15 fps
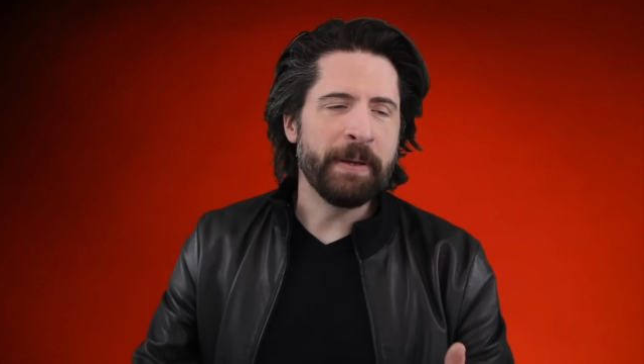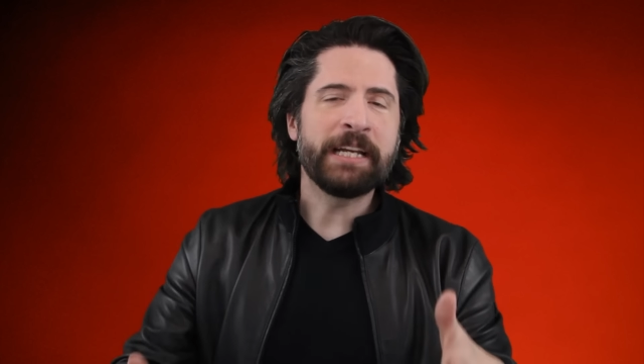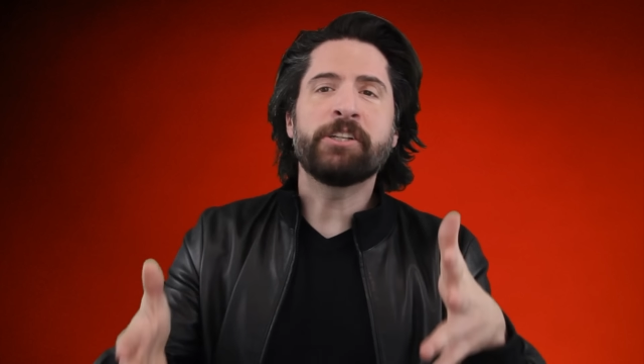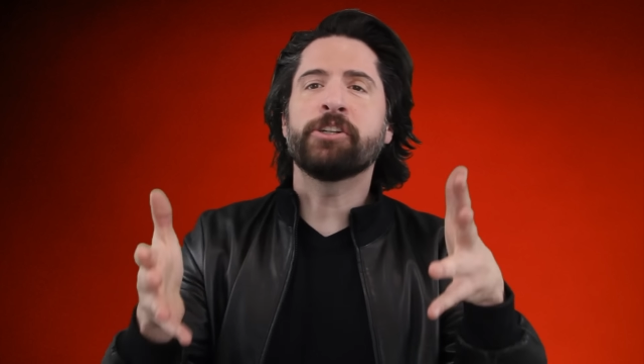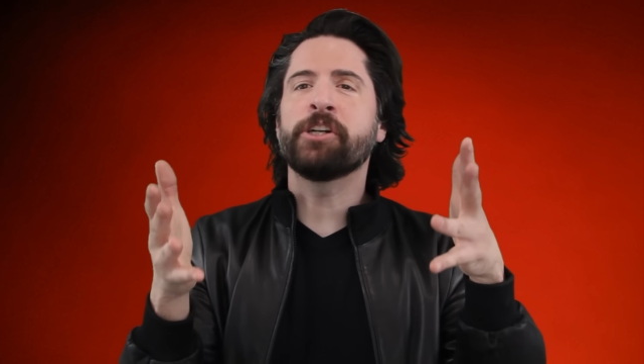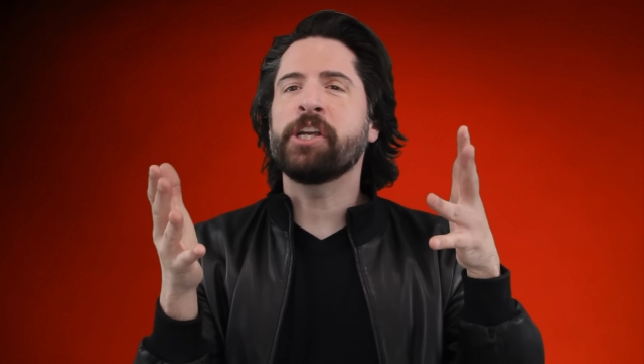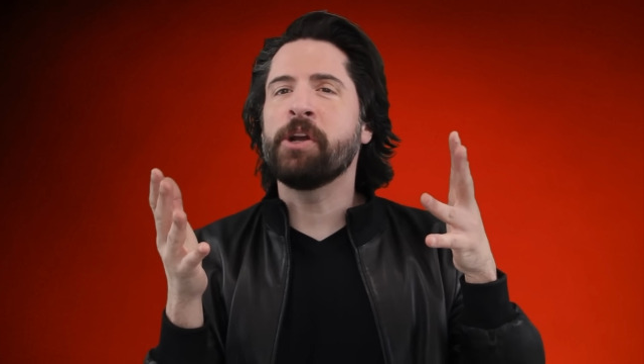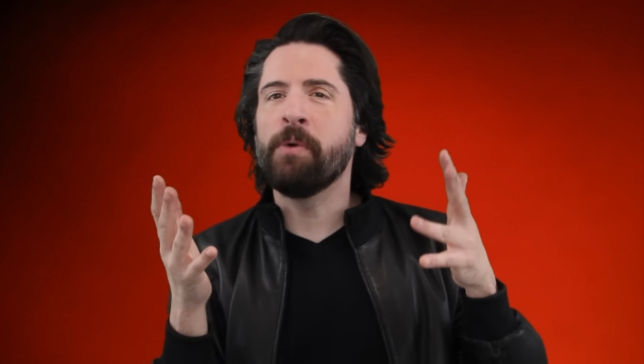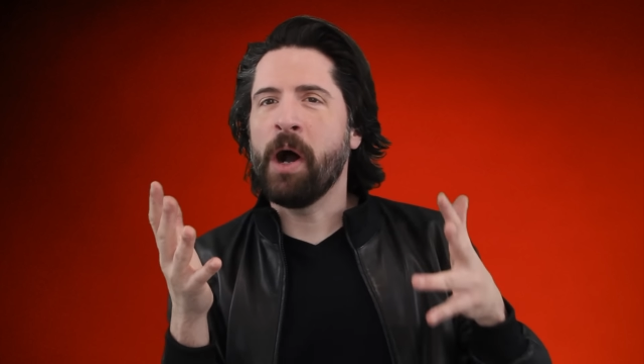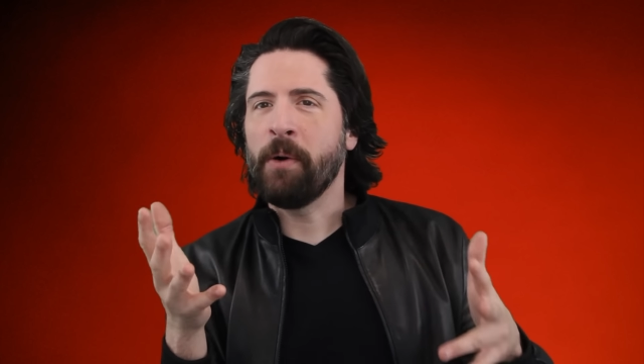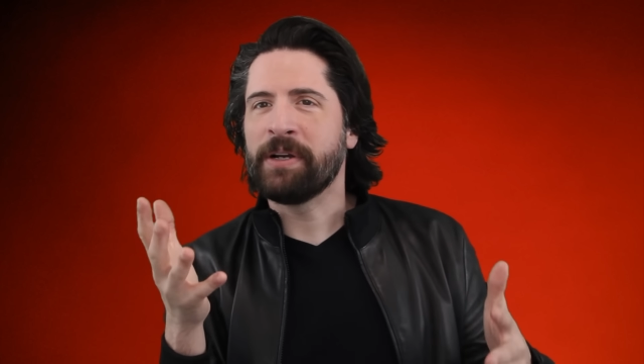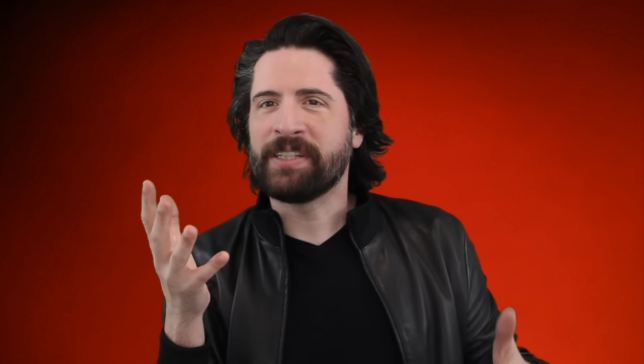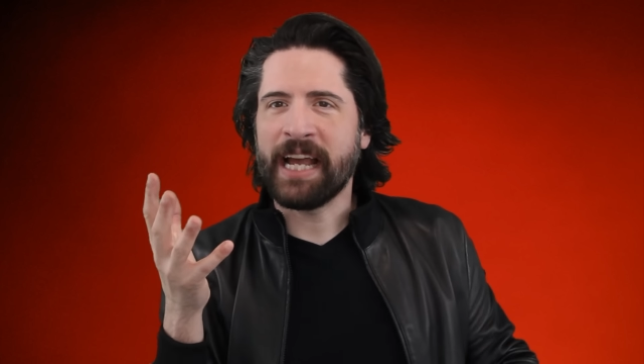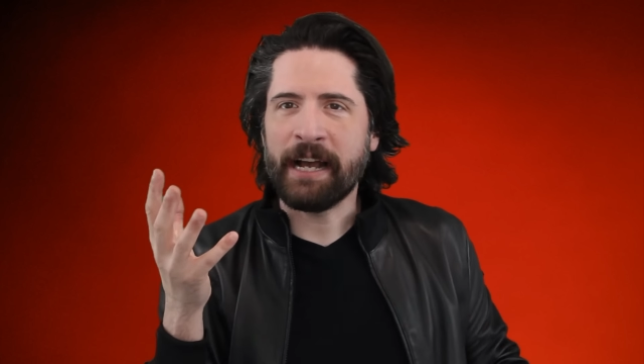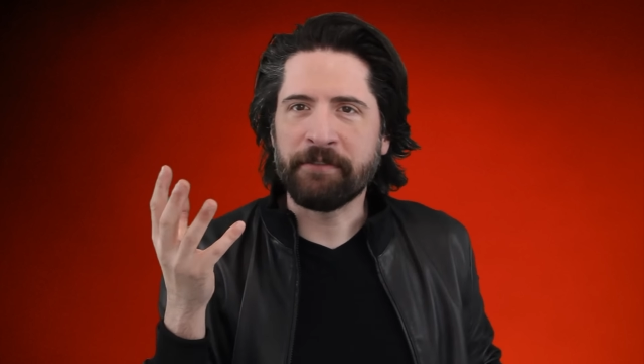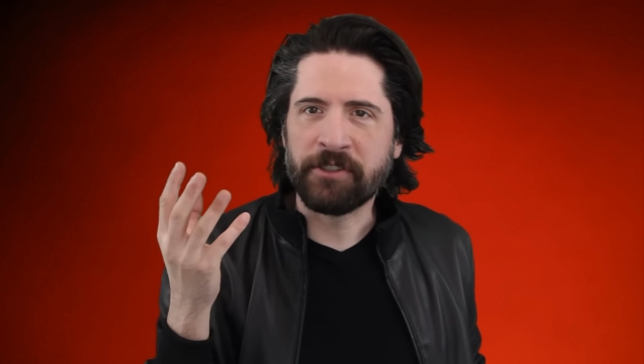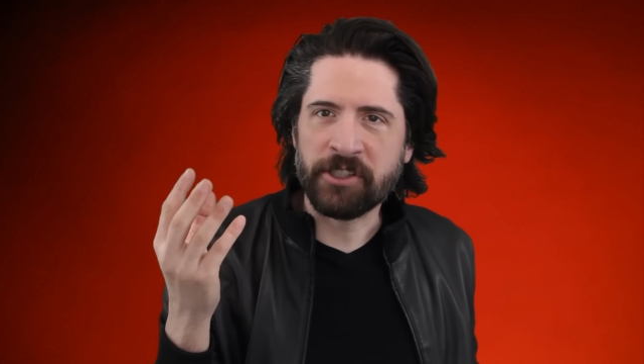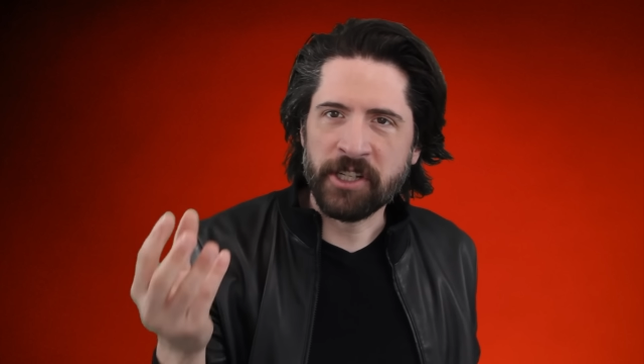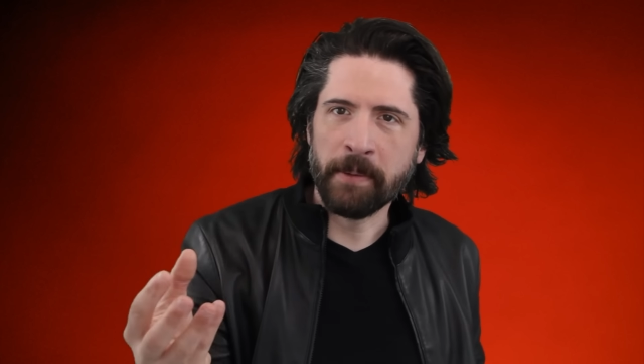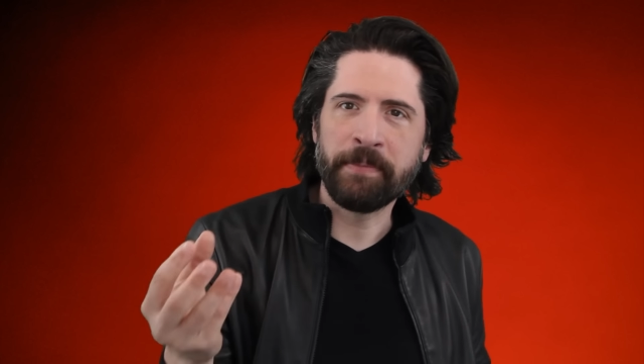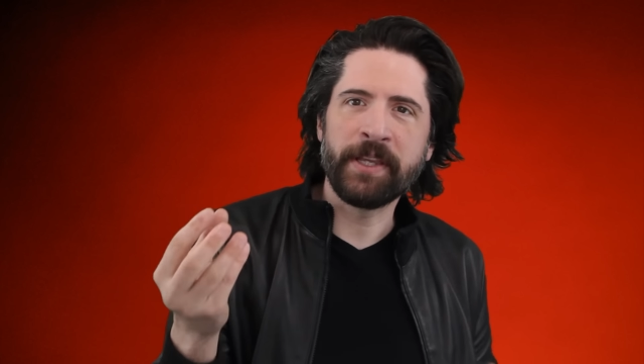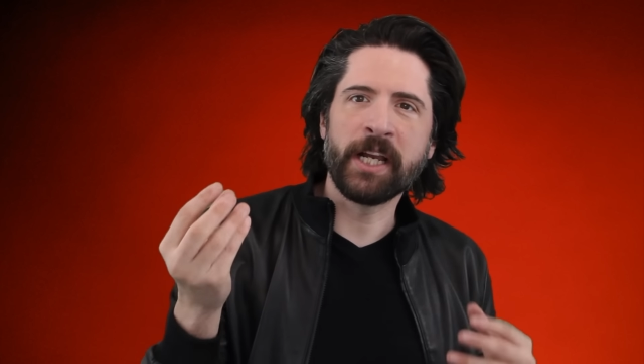make sure you always have
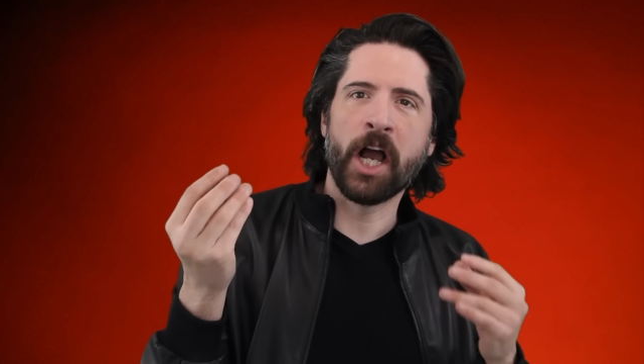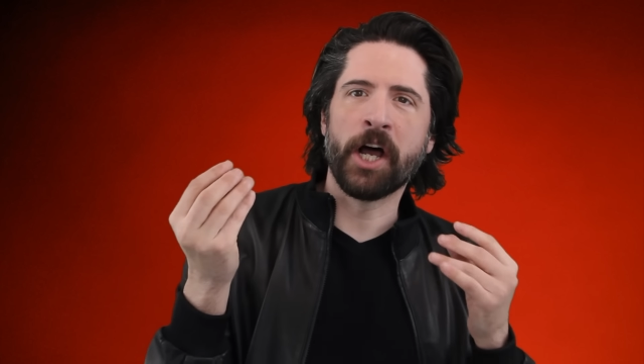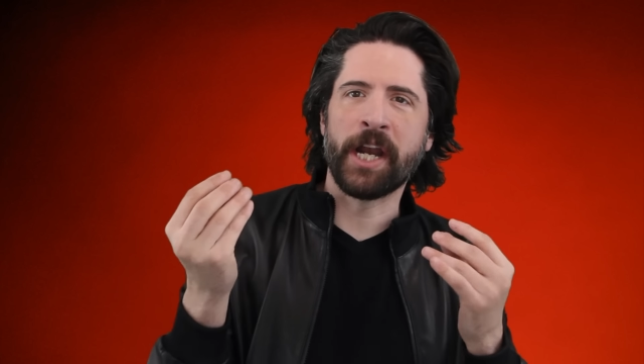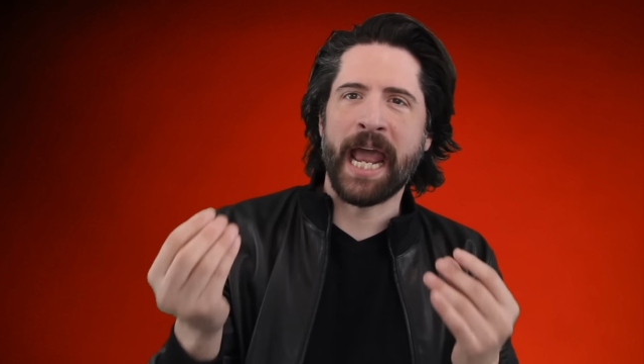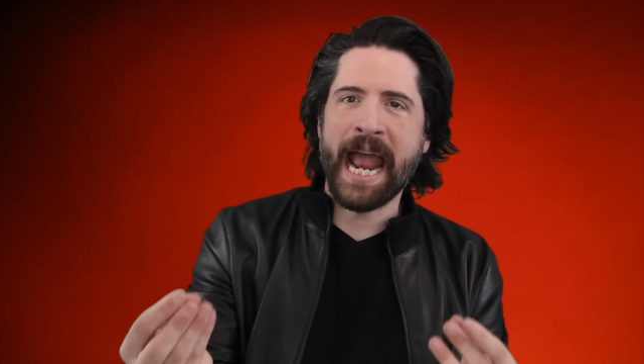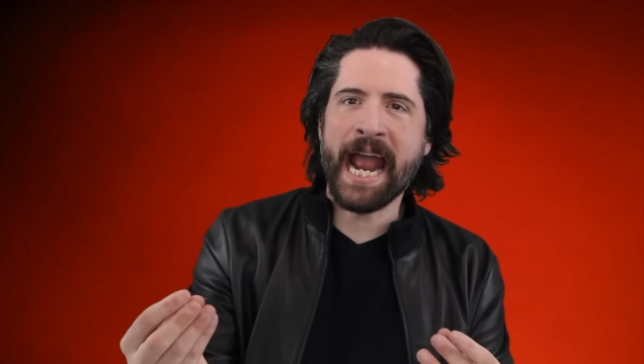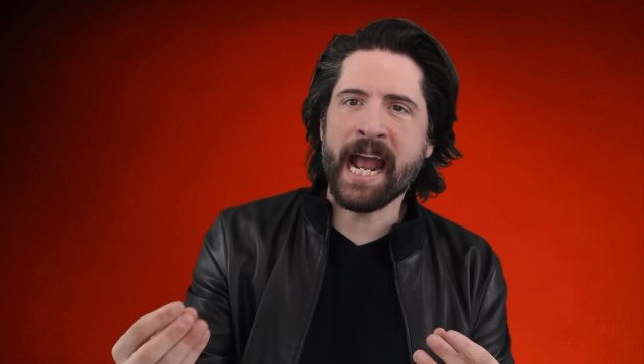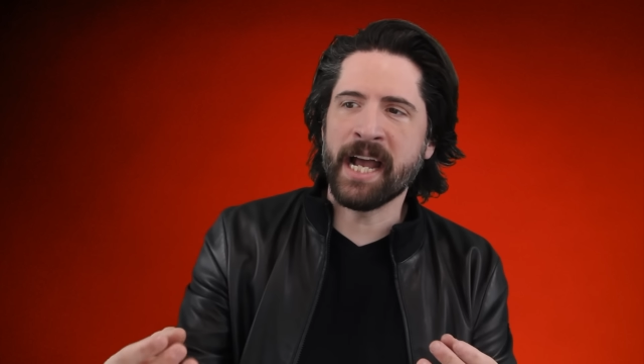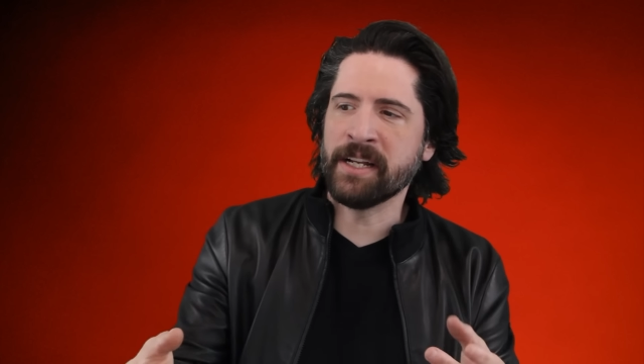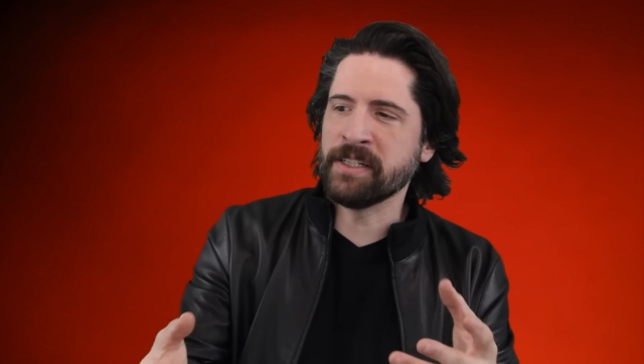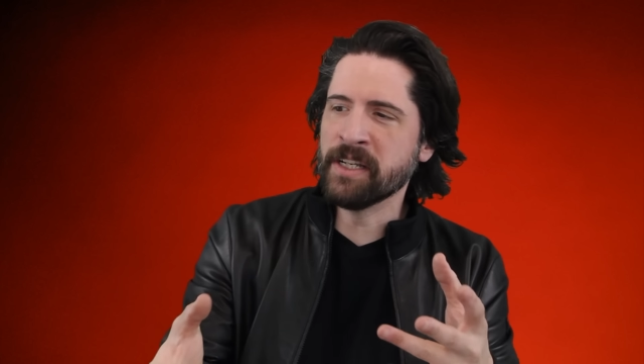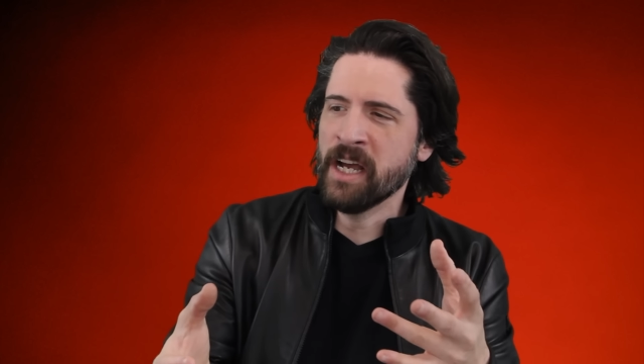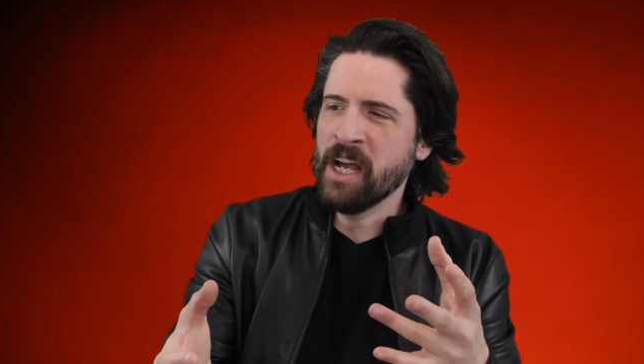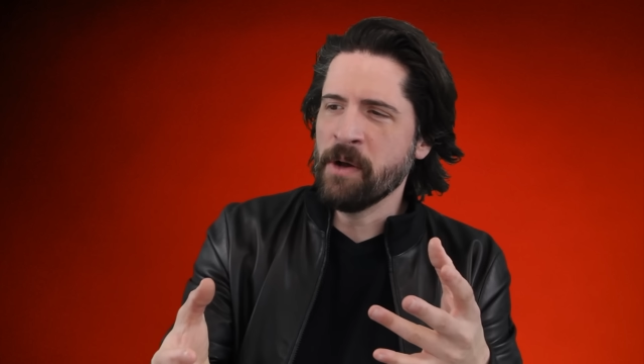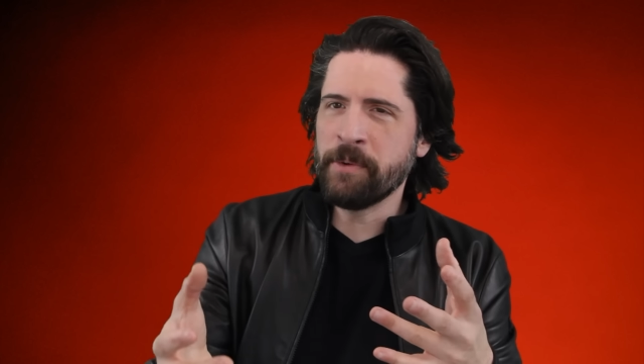something on hand